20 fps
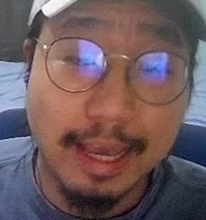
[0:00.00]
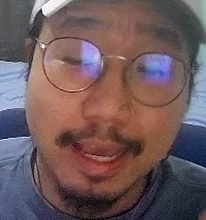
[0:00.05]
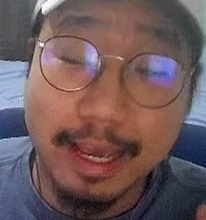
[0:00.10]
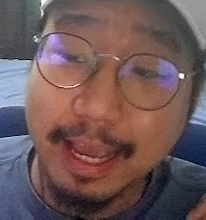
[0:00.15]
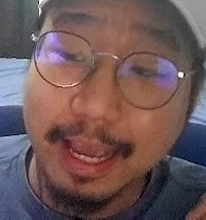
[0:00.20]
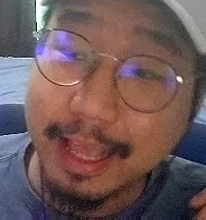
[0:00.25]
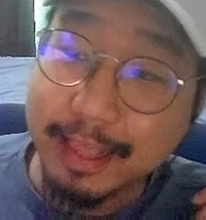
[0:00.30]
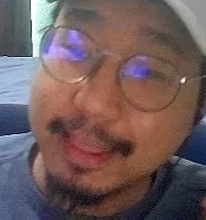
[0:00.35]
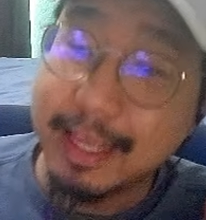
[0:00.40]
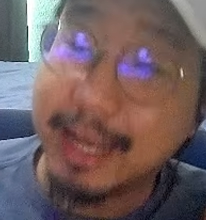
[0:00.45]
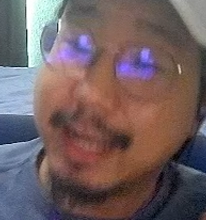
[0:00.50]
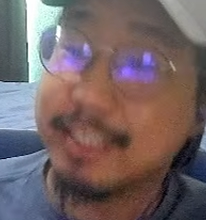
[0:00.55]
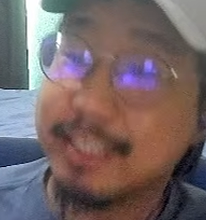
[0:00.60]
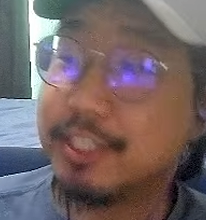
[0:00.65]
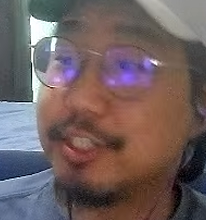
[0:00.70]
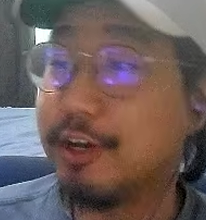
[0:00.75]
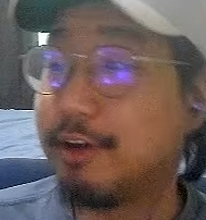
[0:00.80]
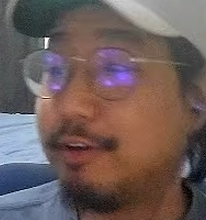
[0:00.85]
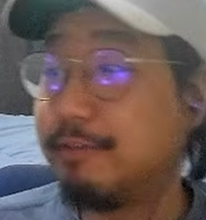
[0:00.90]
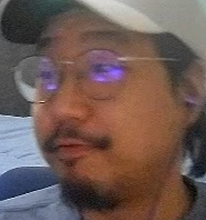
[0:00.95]
And that's
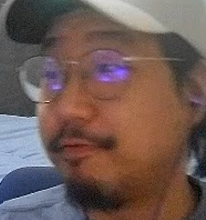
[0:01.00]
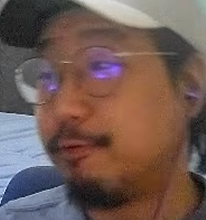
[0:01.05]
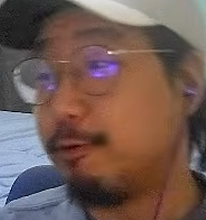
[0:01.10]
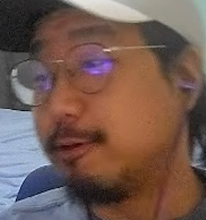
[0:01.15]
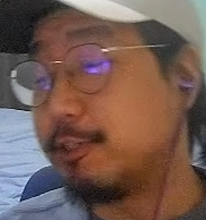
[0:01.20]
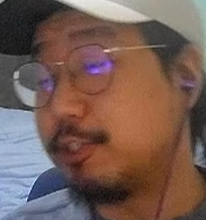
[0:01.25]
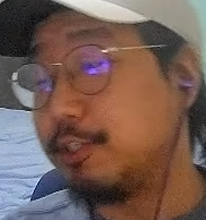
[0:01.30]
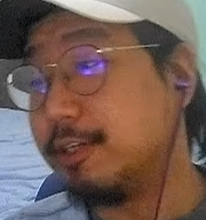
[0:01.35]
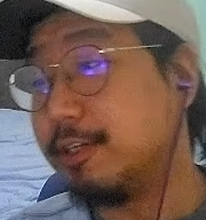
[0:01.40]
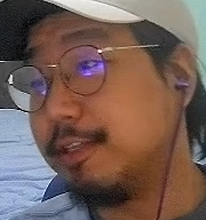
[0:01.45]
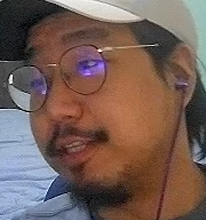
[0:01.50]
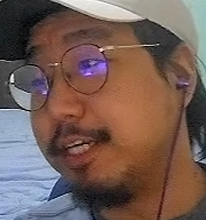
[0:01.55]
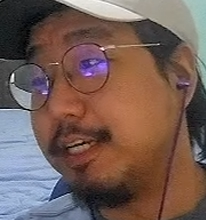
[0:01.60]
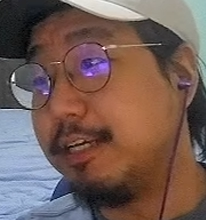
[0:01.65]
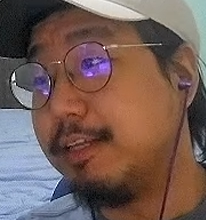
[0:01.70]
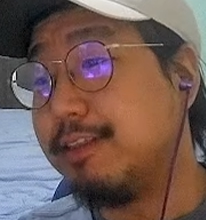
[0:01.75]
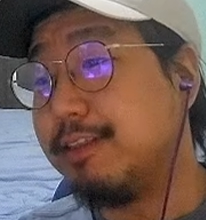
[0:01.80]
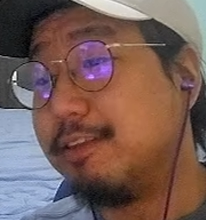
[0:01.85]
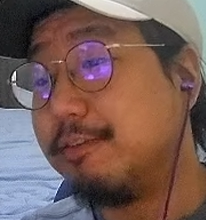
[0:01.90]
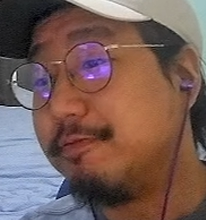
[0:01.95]
unfortunately
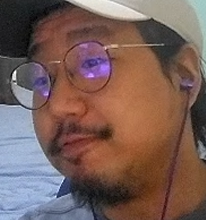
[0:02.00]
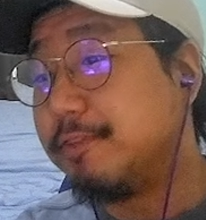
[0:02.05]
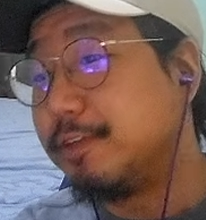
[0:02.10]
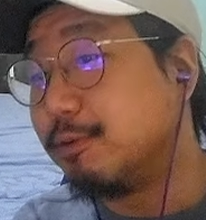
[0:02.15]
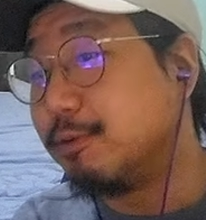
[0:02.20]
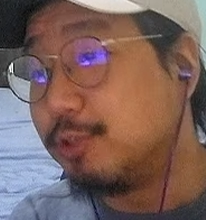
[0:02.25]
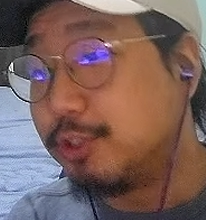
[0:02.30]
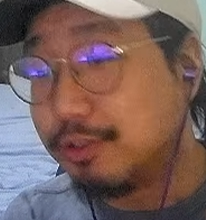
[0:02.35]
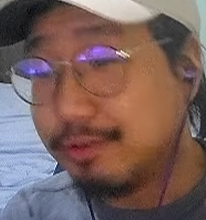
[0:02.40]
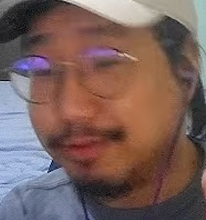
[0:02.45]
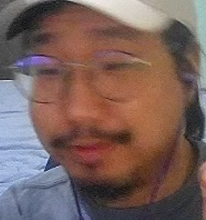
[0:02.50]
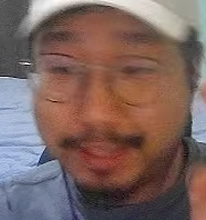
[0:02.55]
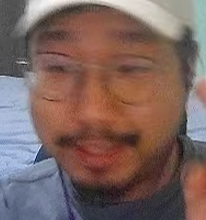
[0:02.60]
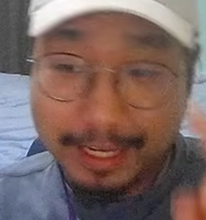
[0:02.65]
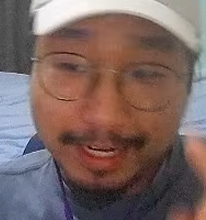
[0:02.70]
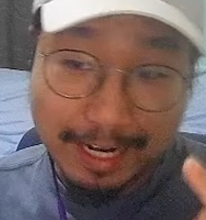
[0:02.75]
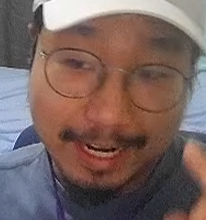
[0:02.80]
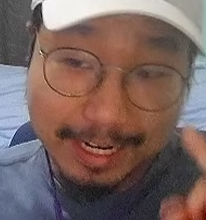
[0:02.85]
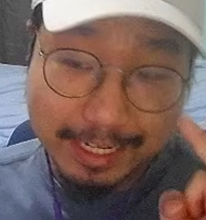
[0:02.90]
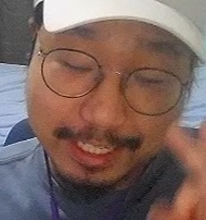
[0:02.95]
the future that
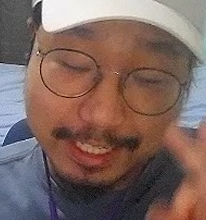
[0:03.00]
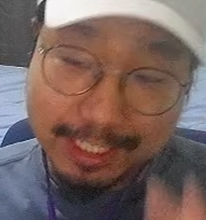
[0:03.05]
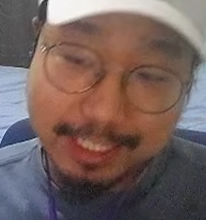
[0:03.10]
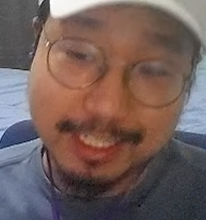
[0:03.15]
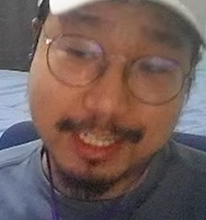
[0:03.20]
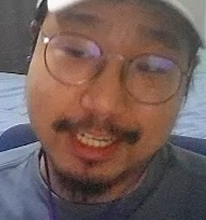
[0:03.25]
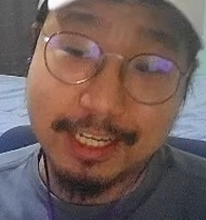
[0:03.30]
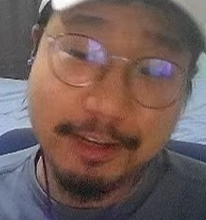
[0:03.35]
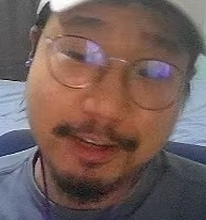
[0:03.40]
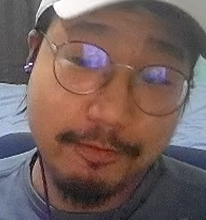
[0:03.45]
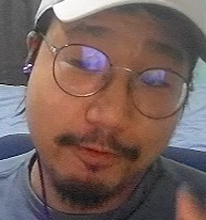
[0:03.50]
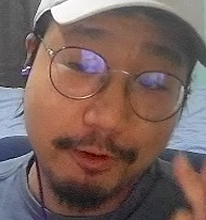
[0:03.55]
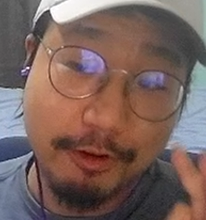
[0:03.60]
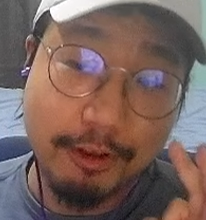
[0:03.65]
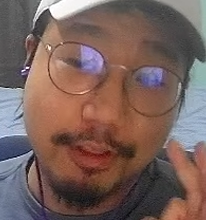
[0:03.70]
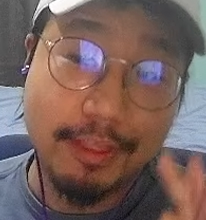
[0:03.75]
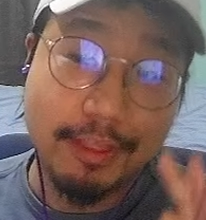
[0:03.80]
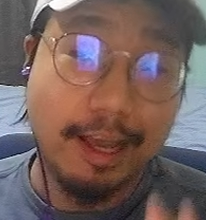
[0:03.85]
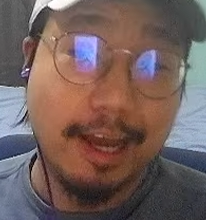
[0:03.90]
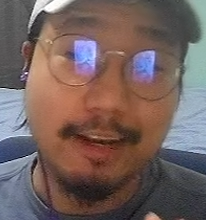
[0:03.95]
I see for a
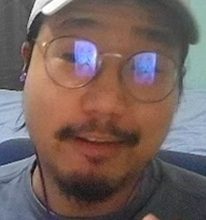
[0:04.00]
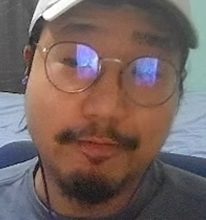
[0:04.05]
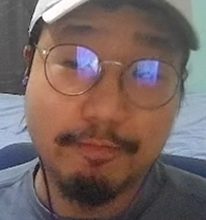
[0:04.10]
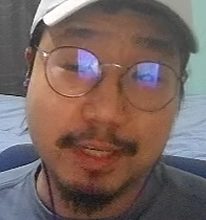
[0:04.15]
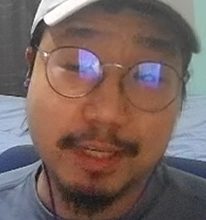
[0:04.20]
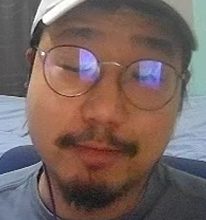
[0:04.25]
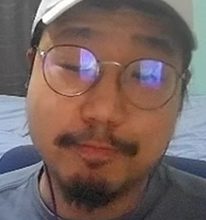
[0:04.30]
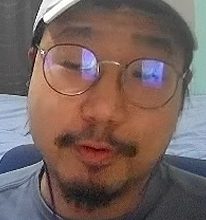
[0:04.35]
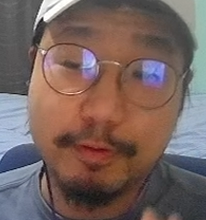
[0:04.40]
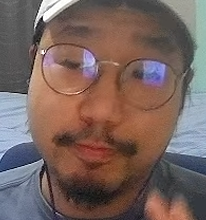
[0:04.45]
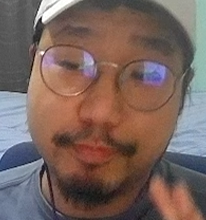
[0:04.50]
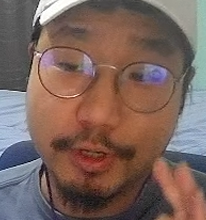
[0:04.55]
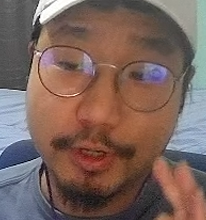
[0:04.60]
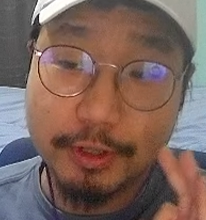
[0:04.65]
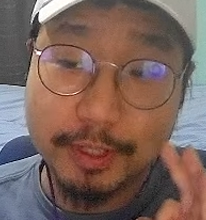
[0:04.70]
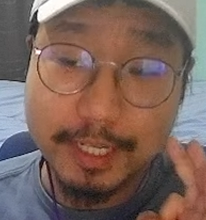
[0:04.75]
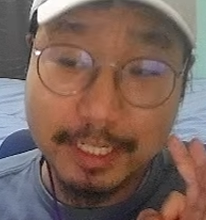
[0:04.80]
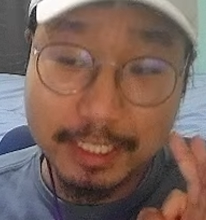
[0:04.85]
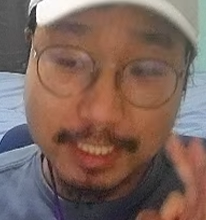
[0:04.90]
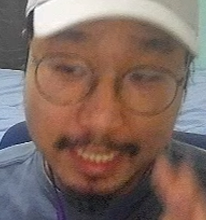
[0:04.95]
lot of people
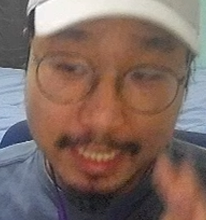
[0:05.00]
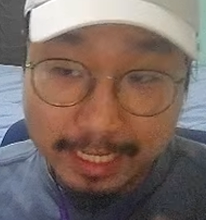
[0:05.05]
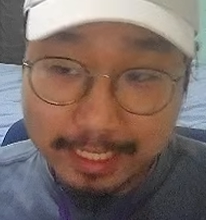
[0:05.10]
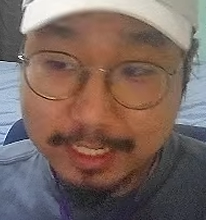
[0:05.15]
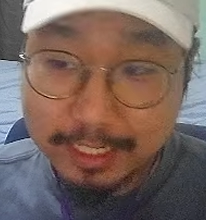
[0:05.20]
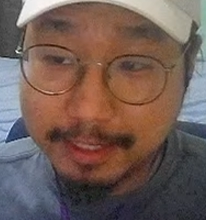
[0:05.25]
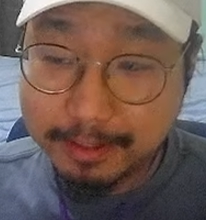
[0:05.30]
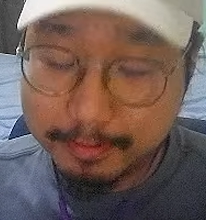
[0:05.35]
pulling Denia.